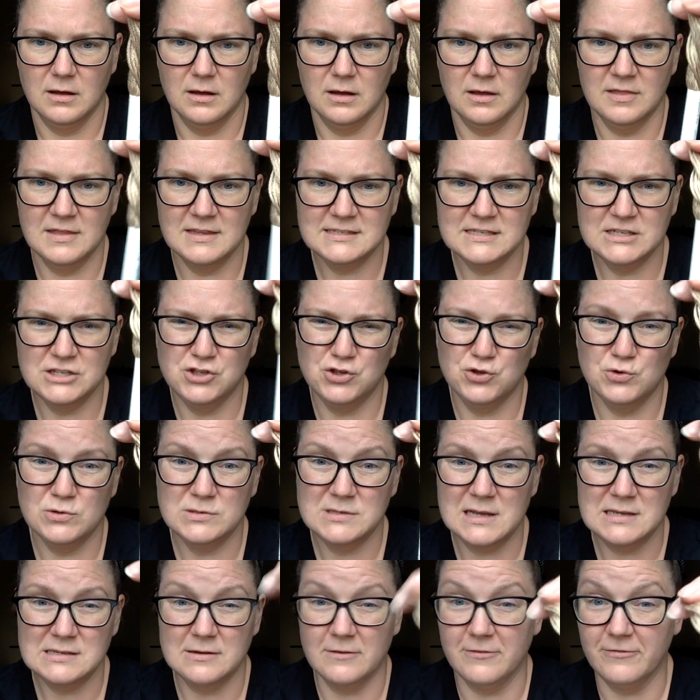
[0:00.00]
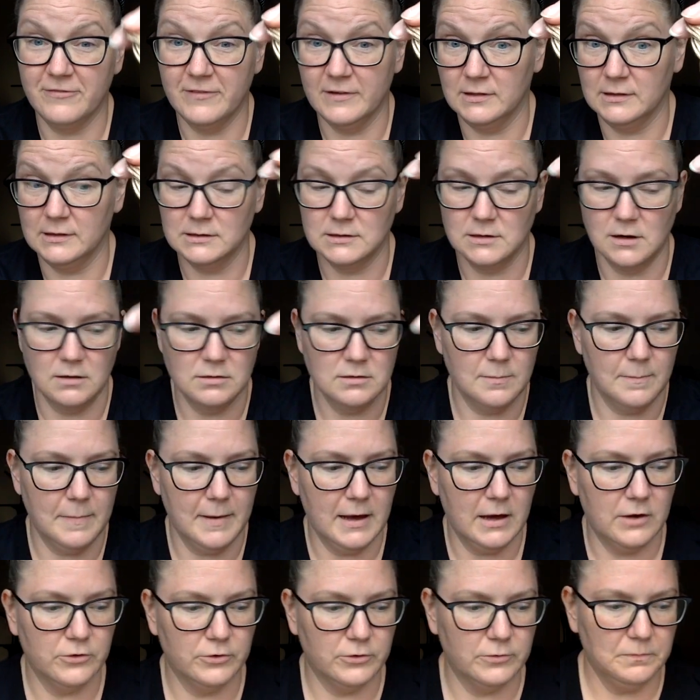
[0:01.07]
And this is used as a fill-in on the
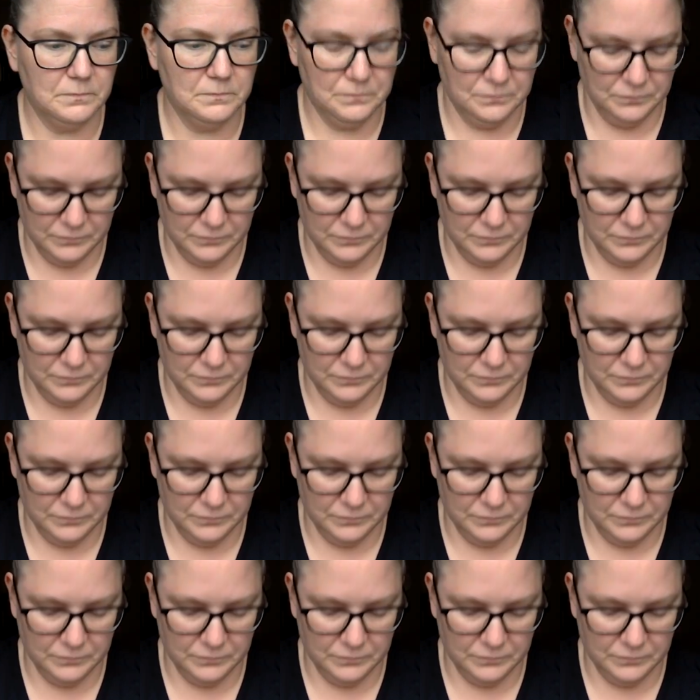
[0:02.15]
pattern.